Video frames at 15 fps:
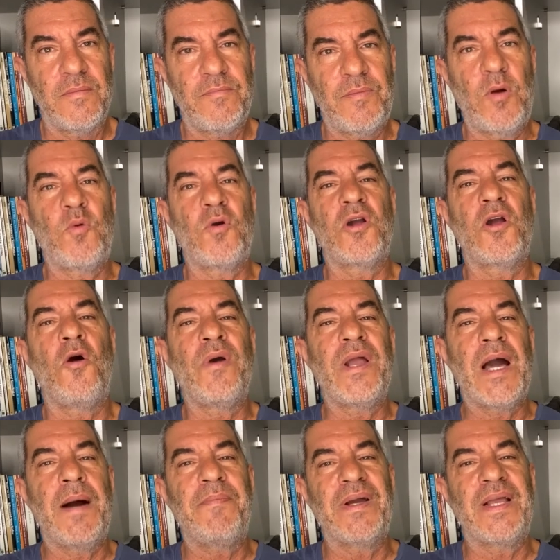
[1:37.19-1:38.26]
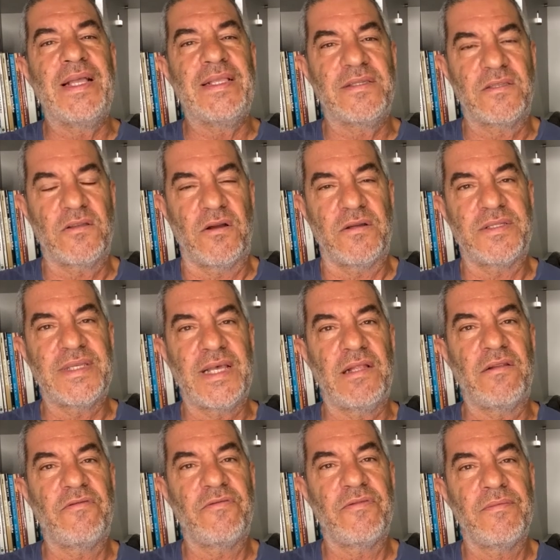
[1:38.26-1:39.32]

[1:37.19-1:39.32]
but we're going up against ourselves.